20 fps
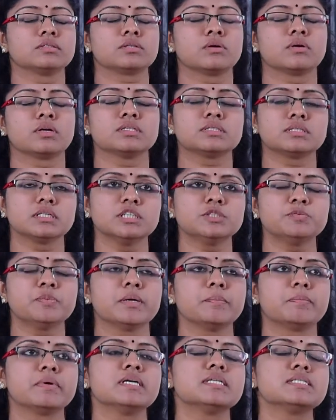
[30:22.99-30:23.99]
So, research
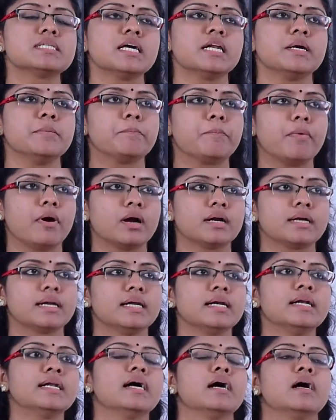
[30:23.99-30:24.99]
paper is an
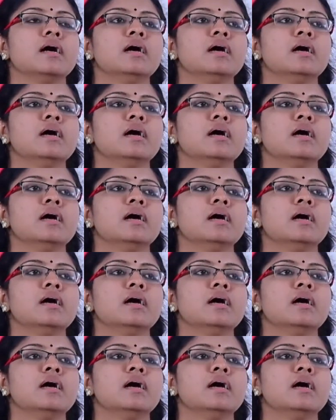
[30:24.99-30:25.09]
important